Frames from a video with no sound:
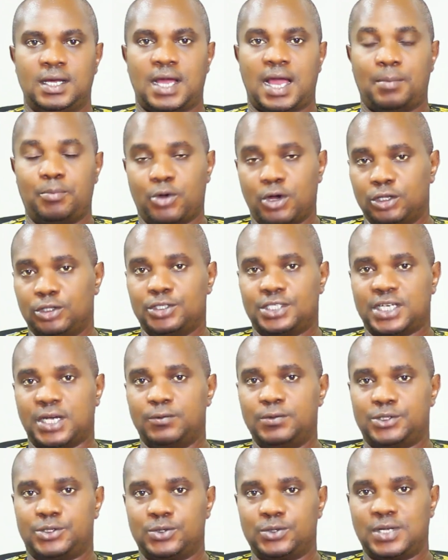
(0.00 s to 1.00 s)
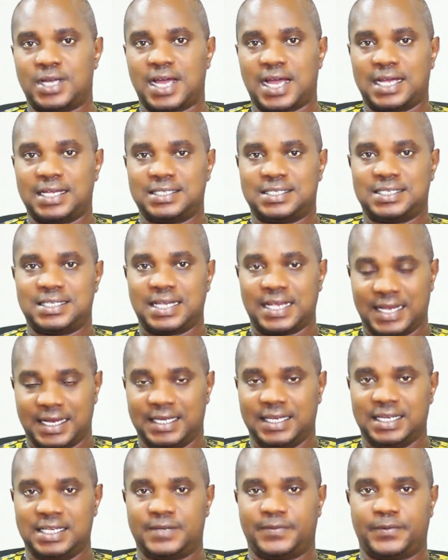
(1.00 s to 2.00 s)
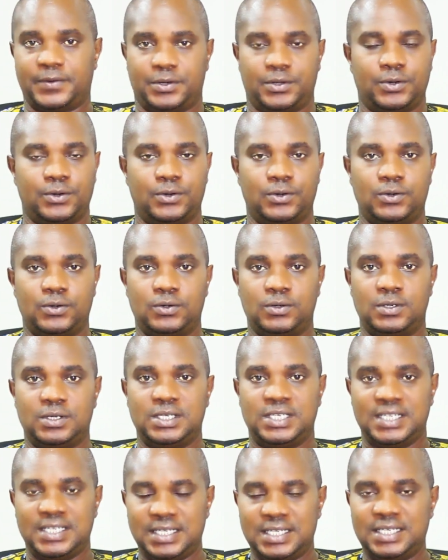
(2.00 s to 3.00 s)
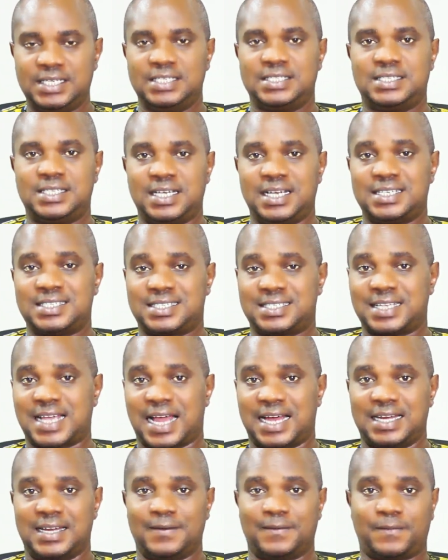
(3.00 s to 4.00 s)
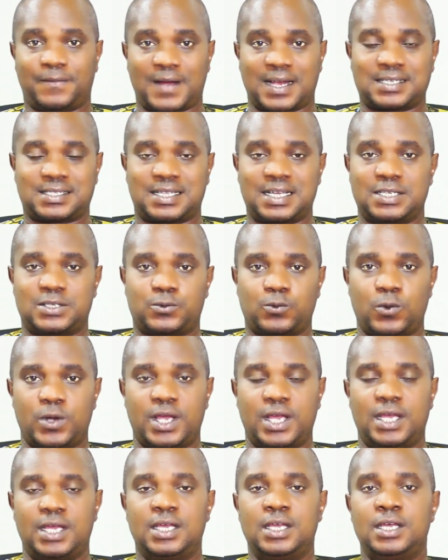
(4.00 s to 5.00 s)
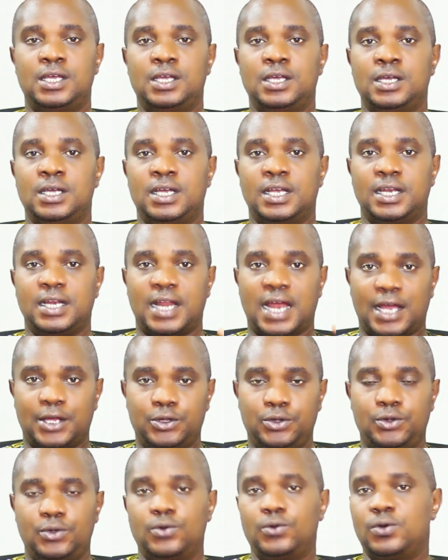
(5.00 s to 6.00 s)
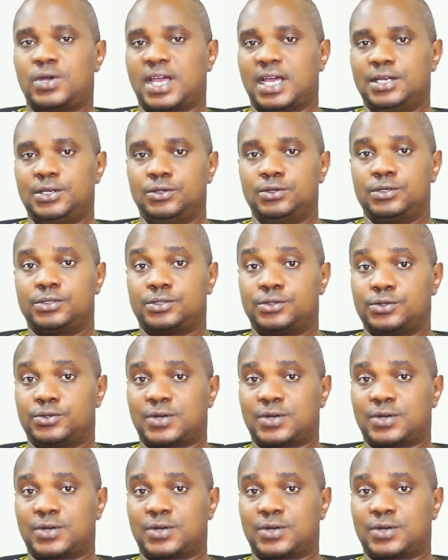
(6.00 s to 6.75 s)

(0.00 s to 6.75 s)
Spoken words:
I'm going to share with you guys in this video the easiest and the fastest way that you can use to